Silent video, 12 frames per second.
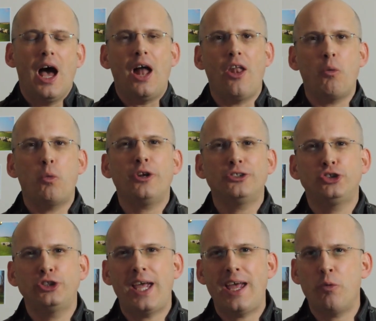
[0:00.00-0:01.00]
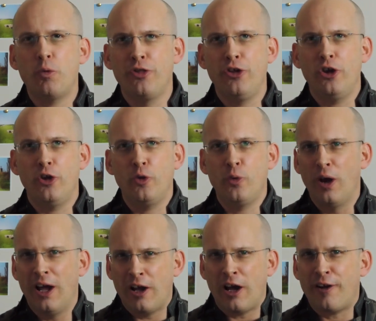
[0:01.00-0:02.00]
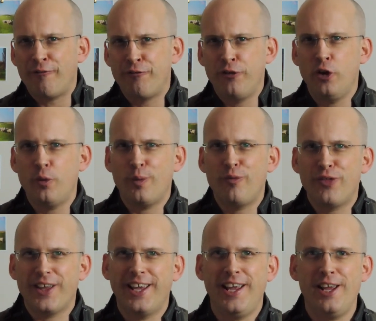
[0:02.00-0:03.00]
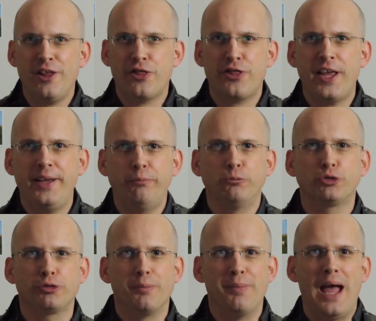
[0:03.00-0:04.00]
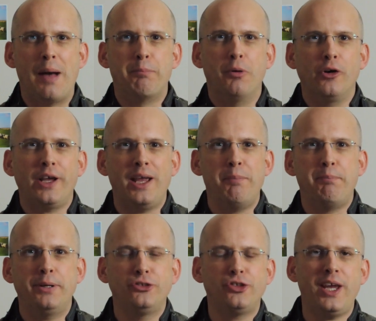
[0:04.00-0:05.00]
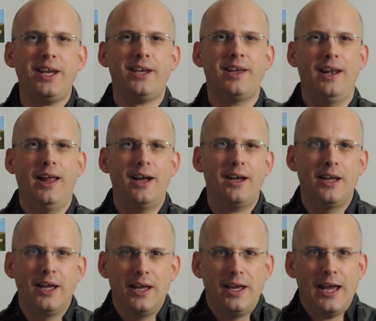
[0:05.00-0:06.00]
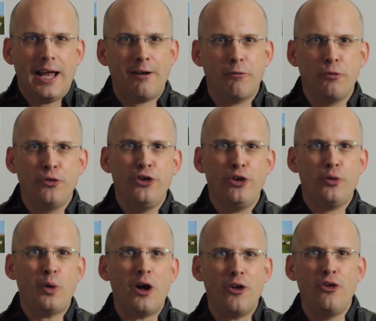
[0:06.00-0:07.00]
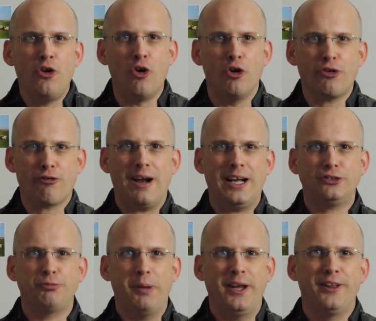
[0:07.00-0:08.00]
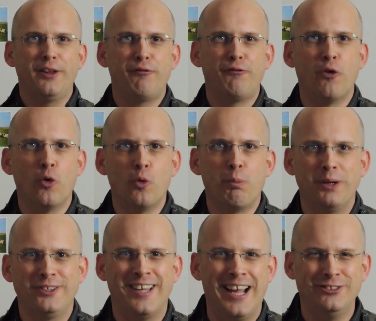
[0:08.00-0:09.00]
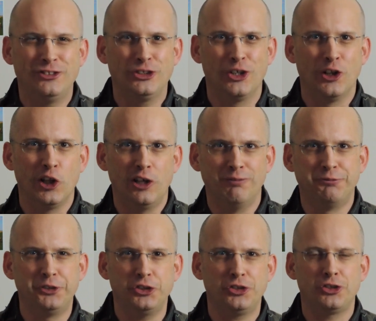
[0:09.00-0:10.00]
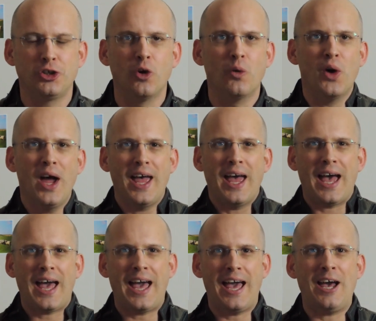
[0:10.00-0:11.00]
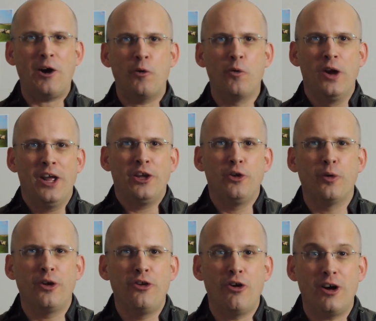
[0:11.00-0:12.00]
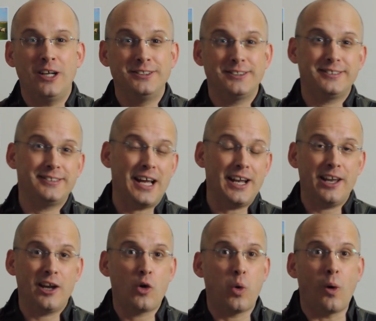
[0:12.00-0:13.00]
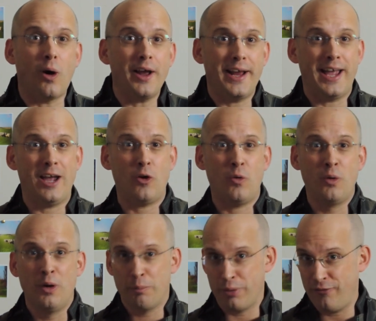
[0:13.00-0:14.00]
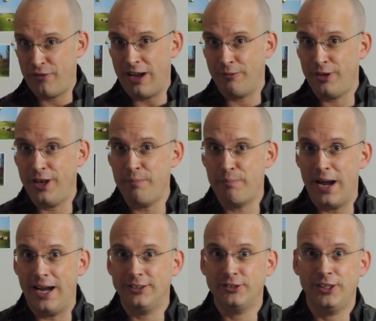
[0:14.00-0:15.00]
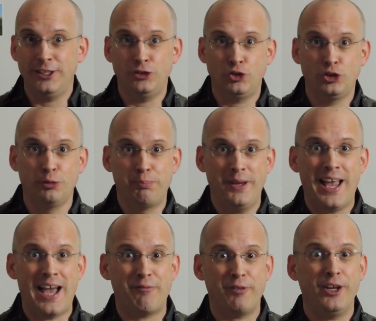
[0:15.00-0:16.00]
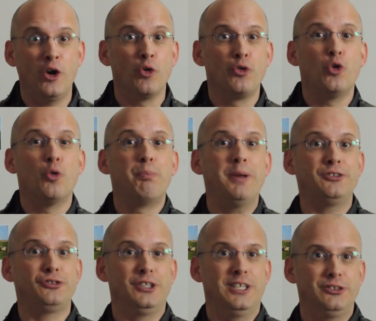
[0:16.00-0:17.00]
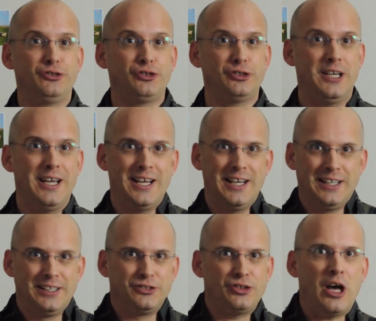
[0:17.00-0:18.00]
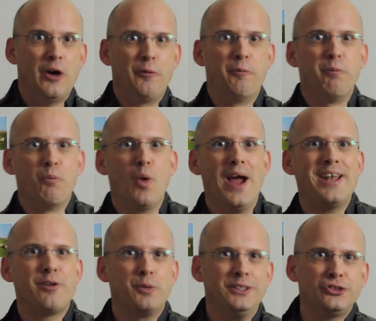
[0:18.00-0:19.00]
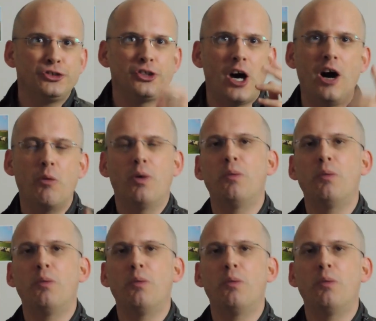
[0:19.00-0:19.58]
And I want to share with you a few of the key themes from that book, in particular, how you are not grasping the full potential of digital, how you are not understanding quite how profound an impact it should be having on your business. So, where do we start?